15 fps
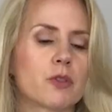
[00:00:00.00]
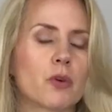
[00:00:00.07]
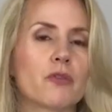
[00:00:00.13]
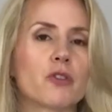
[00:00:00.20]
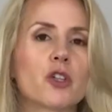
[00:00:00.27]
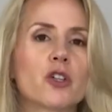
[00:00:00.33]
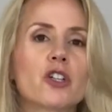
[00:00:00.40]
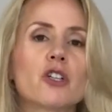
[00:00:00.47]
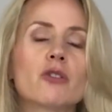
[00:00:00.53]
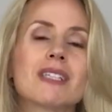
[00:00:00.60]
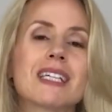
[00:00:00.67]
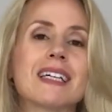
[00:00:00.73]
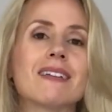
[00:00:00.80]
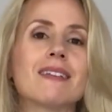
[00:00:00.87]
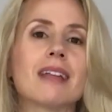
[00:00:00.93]
if you're
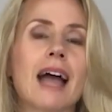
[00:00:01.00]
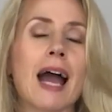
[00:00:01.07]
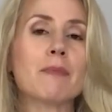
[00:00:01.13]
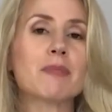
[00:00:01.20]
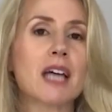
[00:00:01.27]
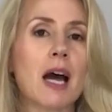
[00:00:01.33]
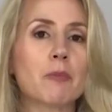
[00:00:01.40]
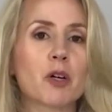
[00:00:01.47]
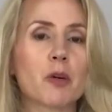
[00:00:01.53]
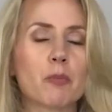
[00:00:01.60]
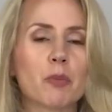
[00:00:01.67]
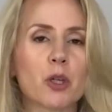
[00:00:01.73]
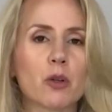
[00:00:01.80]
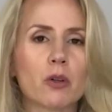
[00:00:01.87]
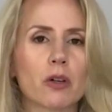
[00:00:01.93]
using a laptop
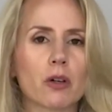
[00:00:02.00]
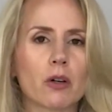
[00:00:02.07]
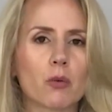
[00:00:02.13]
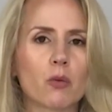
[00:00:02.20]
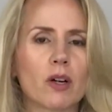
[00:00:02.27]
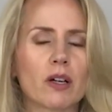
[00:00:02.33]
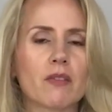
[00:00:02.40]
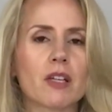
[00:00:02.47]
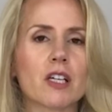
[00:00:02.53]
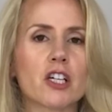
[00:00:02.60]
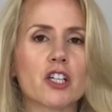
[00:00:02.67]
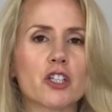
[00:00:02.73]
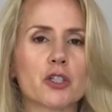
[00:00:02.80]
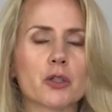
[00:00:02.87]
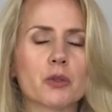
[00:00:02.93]
computer, one of the
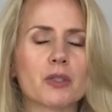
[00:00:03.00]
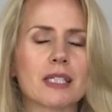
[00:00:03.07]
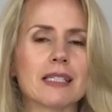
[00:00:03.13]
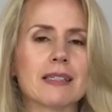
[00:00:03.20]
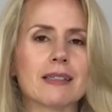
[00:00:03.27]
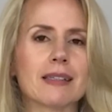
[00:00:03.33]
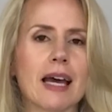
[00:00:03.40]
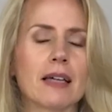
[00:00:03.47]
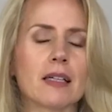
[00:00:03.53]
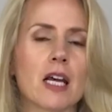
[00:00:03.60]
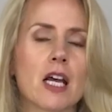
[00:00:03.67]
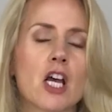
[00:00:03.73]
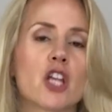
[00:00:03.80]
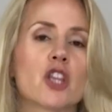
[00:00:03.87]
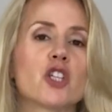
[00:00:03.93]
issues is that
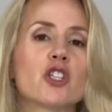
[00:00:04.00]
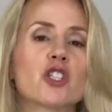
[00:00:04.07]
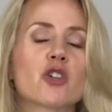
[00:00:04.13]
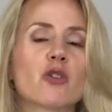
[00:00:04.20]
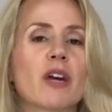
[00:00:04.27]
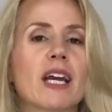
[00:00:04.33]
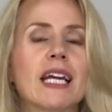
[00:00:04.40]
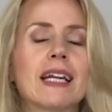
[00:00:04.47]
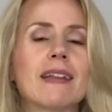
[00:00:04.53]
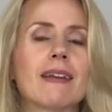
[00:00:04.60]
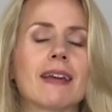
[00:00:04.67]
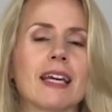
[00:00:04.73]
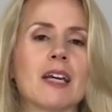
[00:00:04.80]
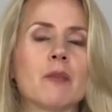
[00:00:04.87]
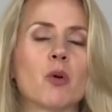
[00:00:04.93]
the screen and the
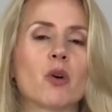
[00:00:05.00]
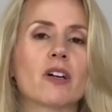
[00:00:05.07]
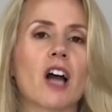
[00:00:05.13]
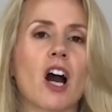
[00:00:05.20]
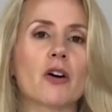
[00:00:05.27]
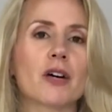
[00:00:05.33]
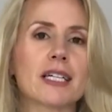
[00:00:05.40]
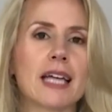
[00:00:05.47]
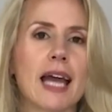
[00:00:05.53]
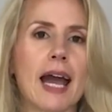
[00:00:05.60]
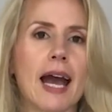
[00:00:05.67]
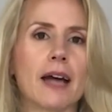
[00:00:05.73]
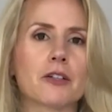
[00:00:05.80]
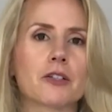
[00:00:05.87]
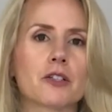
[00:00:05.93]
keyboard are
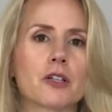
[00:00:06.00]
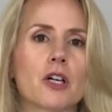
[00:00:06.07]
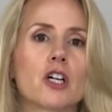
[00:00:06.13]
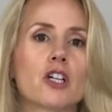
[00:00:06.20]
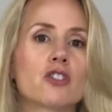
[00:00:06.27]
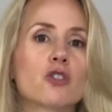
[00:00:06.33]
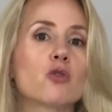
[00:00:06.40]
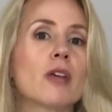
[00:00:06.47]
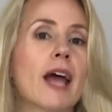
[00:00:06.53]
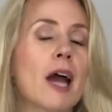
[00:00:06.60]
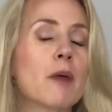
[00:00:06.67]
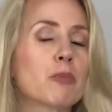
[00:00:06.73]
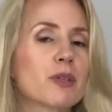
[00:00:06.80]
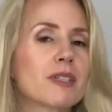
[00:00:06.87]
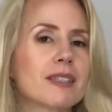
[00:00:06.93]
attached. So
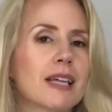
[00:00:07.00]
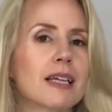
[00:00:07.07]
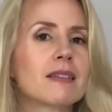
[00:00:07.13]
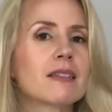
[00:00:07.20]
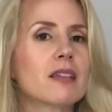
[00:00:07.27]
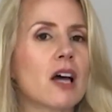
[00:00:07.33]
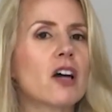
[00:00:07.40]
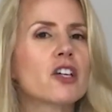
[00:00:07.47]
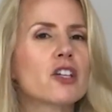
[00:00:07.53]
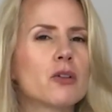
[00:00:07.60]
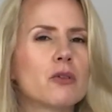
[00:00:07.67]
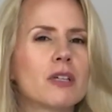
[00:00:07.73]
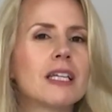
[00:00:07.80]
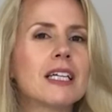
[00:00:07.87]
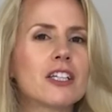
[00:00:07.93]
that presents a
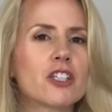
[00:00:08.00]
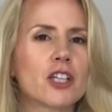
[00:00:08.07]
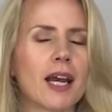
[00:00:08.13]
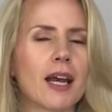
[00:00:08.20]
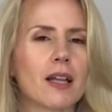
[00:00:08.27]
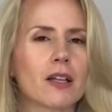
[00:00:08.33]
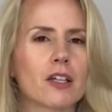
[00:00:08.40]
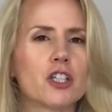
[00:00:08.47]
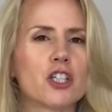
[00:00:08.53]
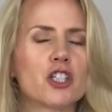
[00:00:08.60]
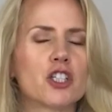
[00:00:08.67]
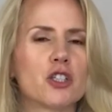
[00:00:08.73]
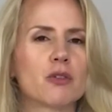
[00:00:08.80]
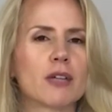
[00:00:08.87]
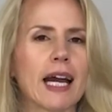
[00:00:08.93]
unique challenge
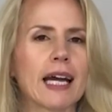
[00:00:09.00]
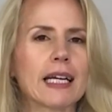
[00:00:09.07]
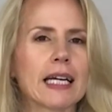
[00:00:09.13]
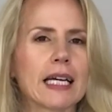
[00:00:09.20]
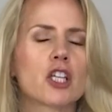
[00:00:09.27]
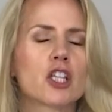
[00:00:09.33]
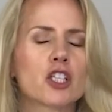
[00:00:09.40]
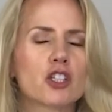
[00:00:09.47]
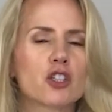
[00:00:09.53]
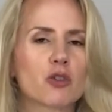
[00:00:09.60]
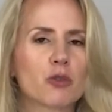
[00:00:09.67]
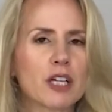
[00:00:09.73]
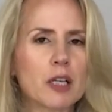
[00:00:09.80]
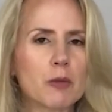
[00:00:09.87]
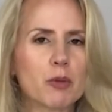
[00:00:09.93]
to getting the
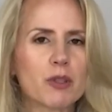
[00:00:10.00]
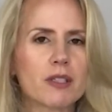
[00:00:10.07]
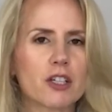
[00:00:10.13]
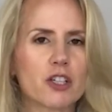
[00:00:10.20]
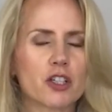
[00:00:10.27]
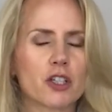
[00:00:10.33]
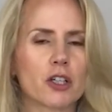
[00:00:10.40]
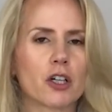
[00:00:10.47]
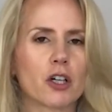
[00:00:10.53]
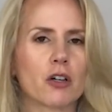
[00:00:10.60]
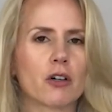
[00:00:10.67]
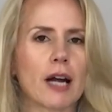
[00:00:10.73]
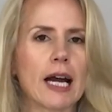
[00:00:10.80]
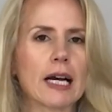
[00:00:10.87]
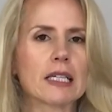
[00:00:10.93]
screen position
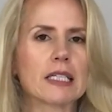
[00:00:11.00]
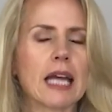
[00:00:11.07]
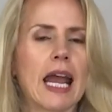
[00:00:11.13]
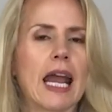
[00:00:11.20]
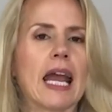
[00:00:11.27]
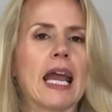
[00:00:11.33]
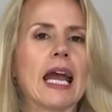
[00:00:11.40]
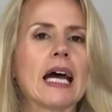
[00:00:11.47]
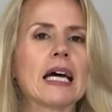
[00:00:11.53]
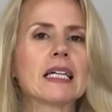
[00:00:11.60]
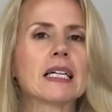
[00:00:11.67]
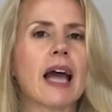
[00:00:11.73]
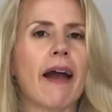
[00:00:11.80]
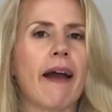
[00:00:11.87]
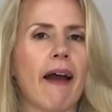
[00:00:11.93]
correct and
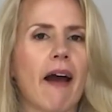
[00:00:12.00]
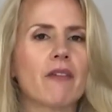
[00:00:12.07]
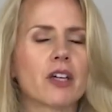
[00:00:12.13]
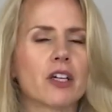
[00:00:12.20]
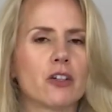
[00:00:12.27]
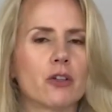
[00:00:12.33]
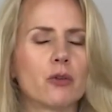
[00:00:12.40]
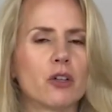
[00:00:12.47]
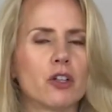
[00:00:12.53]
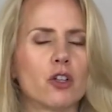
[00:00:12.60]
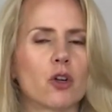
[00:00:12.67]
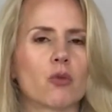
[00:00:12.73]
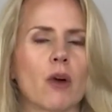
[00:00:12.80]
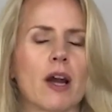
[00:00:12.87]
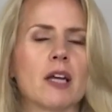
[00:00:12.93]
having you in the
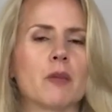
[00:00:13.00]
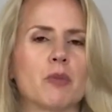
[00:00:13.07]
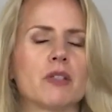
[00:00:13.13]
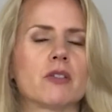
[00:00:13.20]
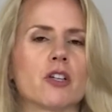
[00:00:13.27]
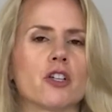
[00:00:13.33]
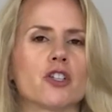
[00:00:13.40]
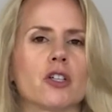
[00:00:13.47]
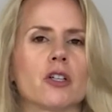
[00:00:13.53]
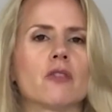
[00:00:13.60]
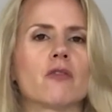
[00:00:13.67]
right position